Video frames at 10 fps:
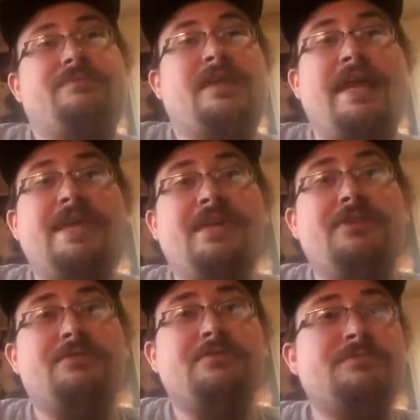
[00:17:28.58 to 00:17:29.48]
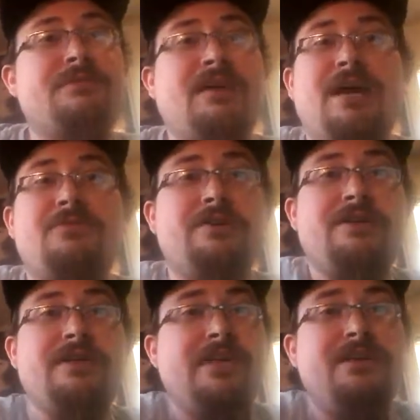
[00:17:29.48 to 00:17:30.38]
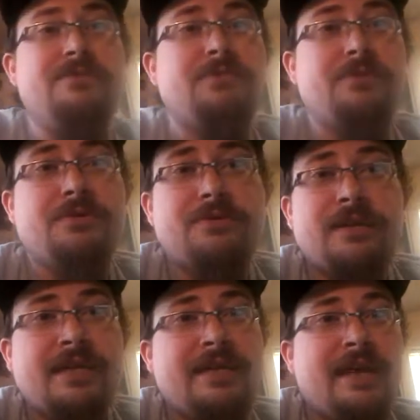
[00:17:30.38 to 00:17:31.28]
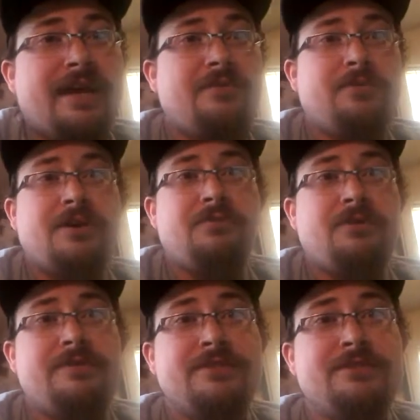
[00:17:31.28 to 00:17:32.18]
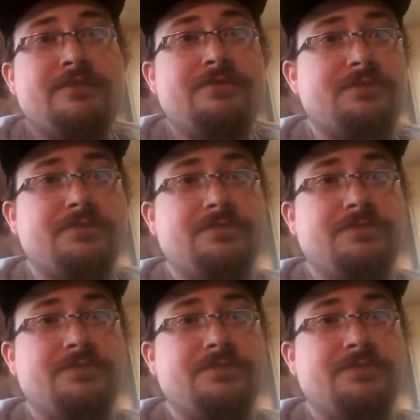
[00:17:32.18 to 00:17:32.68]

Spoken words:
Cain either got with Eve or he got with one of his sisters.